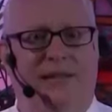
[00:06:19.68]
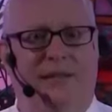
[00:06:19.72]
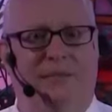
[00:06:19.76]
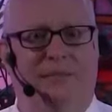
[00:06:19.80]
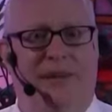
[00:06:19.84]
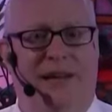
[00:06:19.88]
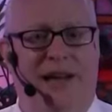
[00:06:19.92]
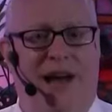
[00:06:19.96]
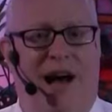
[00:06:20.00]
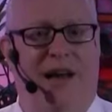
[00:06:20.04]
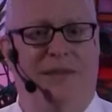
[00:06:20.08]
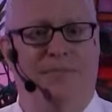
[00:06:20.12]

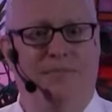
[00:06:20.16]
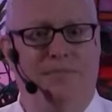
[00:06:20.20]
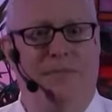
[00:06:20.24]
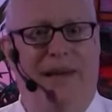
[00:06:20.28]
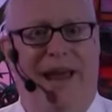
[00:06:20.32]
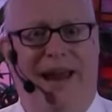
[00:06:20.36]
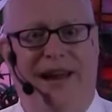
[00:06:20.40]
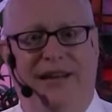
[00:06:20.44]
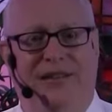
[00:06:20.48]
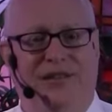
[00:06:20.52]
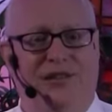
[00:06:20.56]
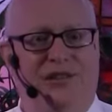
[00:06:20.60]
be on
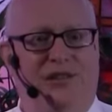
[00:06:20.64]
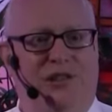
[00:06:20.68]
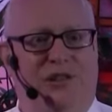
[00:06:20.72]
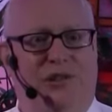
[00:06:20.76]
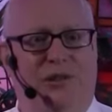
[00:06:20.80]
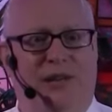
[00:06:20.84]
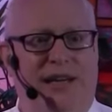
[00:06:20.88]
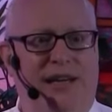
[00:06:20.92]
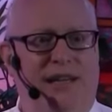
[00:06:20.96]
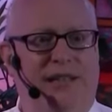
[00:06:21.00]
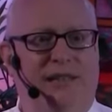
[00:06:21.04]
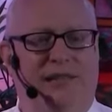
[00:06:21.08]
Main
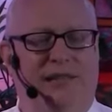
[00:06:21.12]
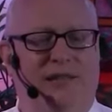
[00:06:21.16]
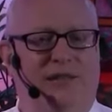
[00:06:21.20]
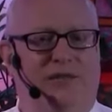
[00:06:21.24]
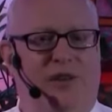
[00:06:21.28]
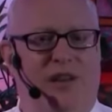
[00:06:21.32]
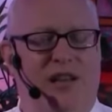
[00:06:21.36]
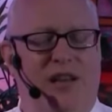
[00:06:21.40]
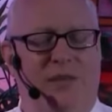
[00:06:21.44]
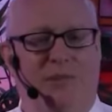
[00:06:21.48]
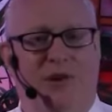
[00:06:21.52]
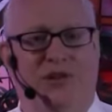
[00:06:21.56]
Street,
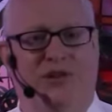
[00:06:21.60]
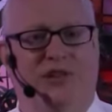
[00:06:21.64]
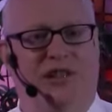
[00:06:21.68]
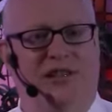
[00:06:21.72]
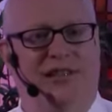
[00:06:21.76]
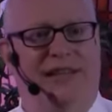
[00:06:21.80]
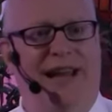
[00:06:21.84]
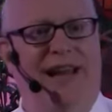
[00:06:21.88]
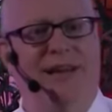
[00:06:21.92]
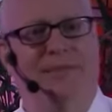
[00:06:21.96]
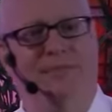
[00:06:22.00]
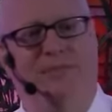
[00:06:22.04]
one of the most
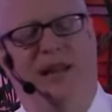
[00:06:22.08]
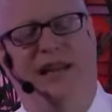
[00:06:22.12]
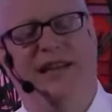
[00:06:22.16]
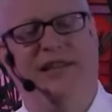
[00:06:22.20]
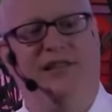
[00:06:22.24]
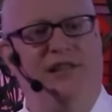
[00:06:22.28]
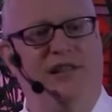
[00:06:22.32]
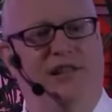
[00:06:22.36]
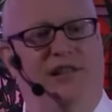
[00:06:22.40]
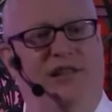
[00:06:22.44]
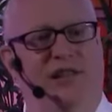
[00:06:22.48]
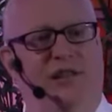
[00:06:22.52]
sedate
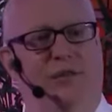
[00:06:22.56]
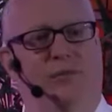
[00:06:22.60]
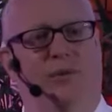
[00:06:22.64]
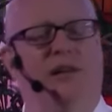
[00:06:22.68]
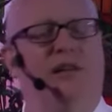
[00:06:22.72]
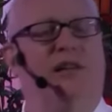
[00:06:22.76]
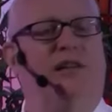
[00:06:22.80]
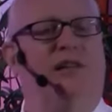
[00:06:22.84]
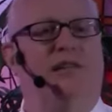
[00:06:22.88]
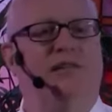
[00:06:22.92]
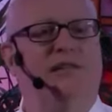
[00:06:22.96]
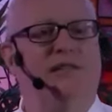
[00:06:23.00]
places in the
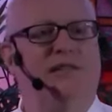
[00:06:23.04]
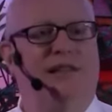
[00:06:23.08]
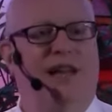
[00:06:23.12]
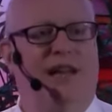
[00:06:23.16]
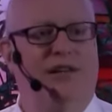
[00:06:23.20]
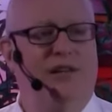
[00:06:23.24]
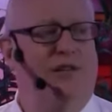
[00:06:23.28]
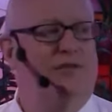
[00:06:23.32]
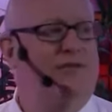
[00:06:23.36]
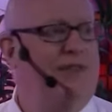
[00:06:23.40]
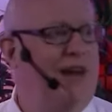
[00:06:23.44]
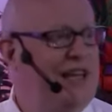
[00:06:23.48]
world,
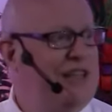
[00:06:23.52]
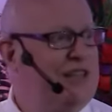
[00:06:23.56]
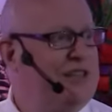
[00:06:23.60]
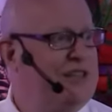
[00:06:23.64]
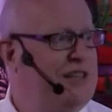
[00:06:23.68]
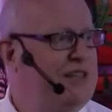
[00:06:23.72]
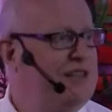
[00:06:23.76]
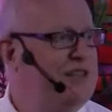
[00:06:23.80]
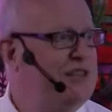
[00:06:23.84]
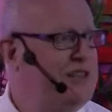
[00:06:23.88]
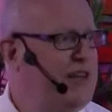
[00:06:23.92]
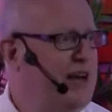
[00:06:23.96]
and you'll find
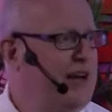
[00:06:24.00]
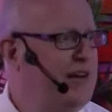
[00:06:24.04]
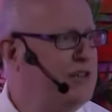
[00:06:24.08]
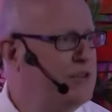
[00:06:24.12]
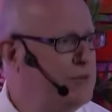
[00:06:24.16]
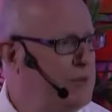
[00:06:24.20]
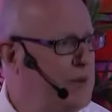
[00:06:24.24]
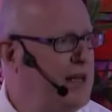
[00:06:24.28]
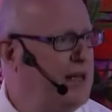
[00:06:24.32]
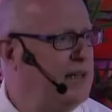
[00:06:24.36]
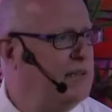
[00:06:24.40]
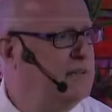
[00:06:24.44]
sinners there
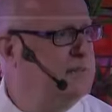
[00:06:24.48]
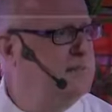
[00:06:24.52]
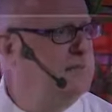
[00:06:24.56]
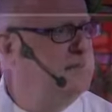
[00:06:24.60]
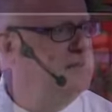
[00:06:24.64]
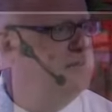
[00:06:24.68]
as well.